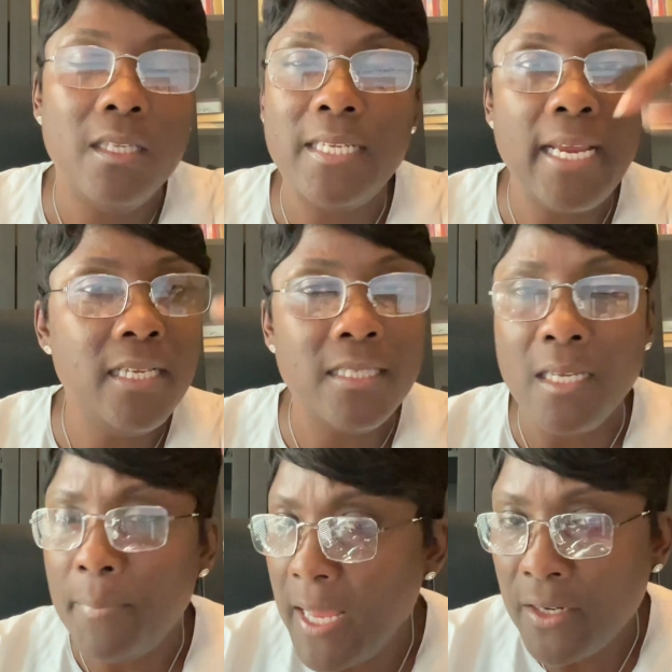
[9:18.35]
Take a
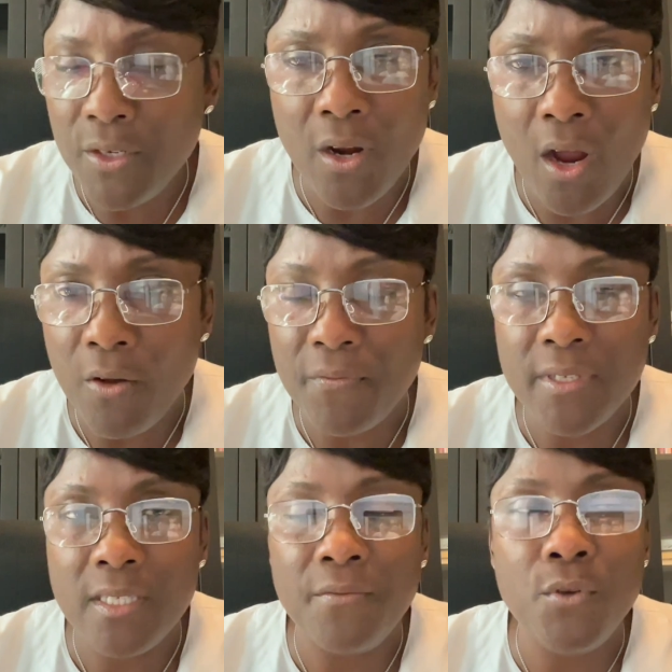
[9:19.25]
step out of your
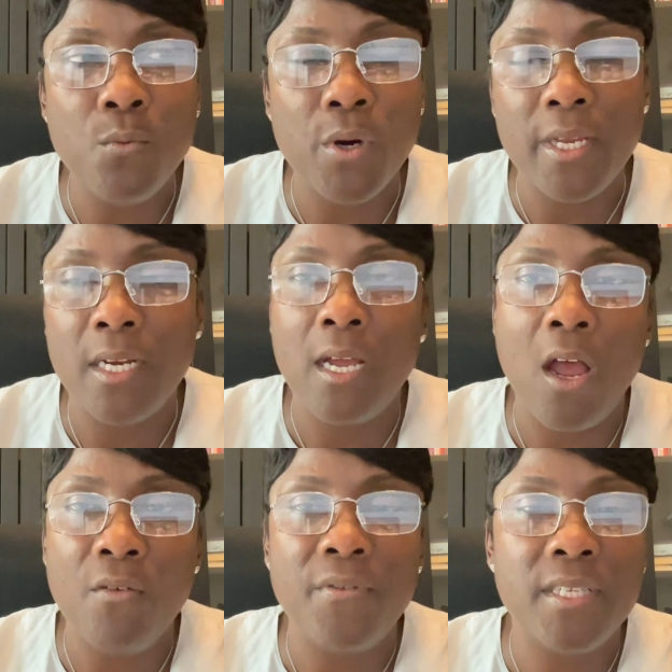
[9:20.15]
office. If you work in an
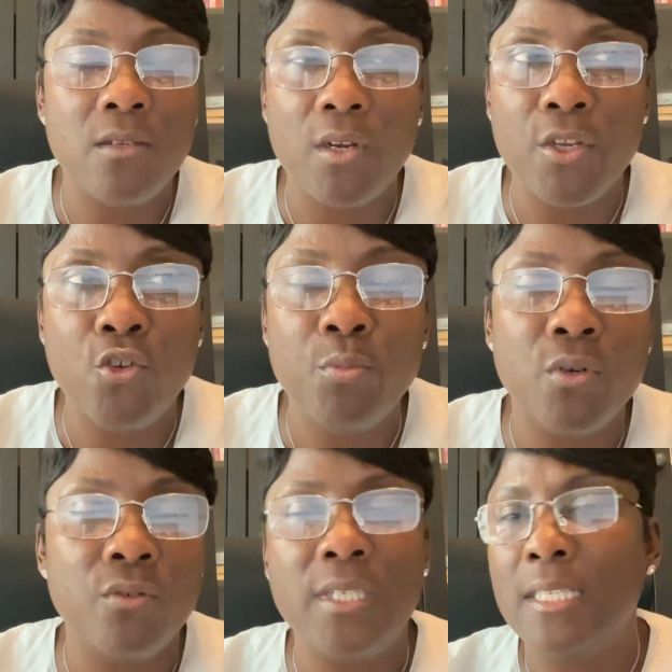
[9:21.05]
office or a
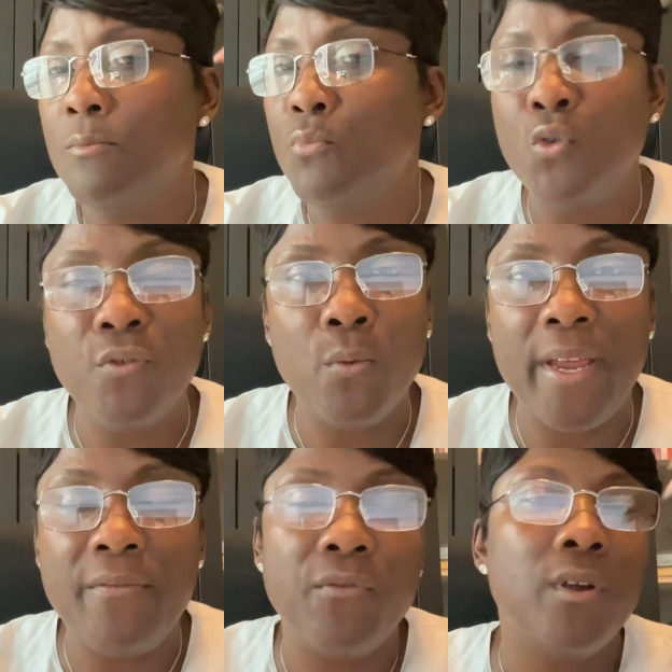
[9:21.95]
cubicle, just move
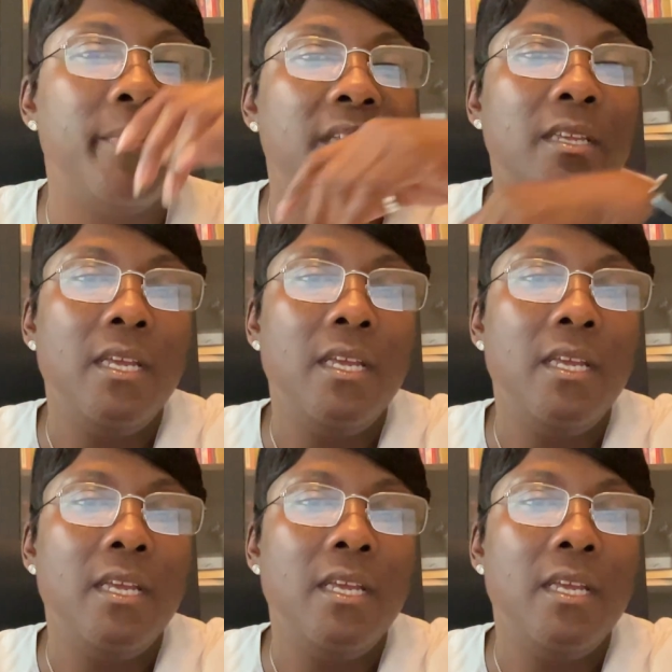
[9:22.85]
away from it.